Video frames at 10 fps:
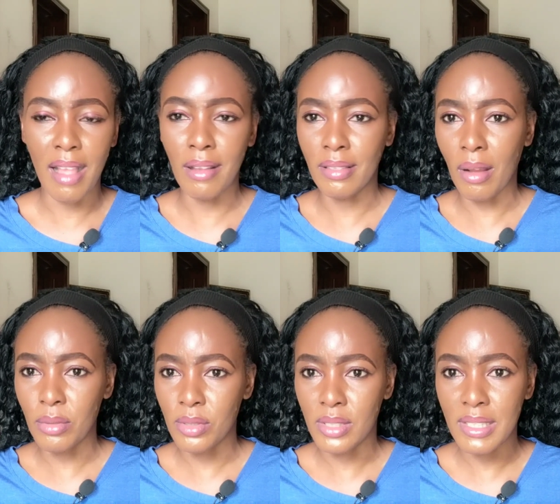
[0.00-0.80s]

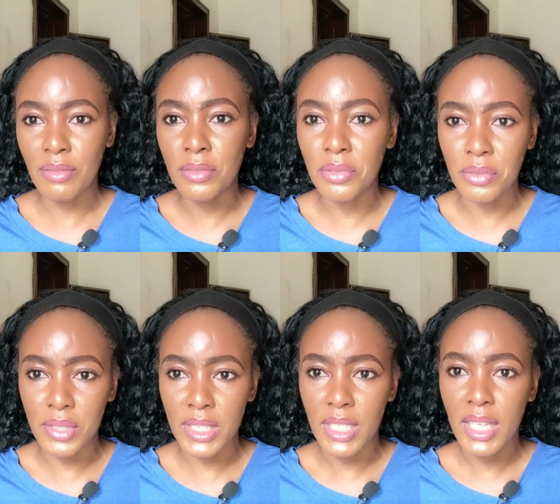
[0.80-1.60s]

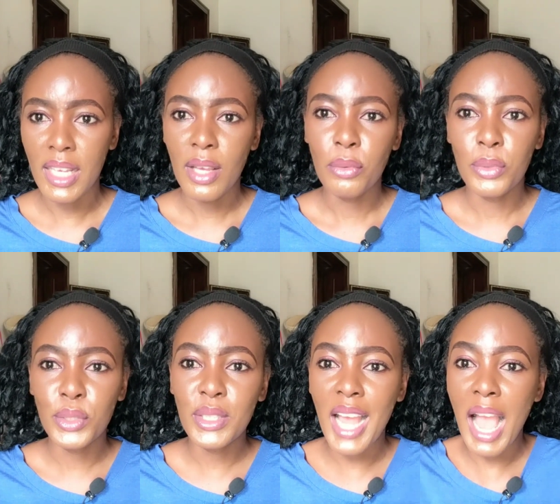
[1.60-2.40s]
9,750. Would
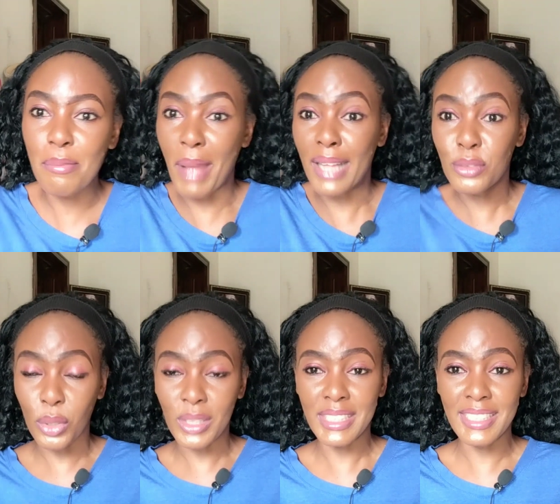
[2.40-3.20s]
you now
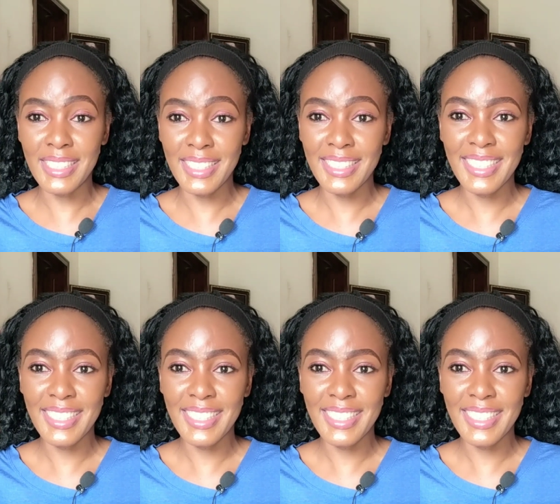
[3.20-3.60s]
abandon it,